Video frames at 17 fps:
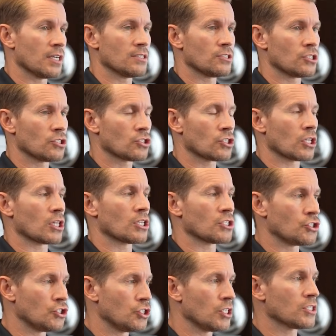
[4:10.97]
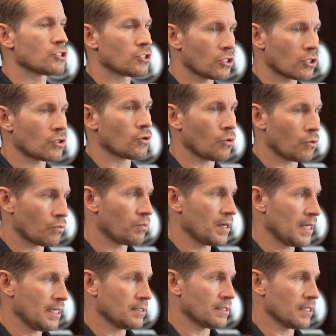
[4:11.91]
It's just a logistical
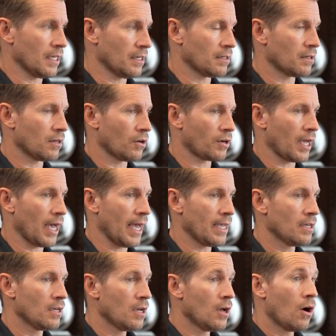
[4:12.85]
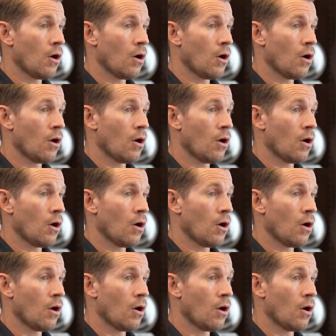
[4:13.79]
reason, okay?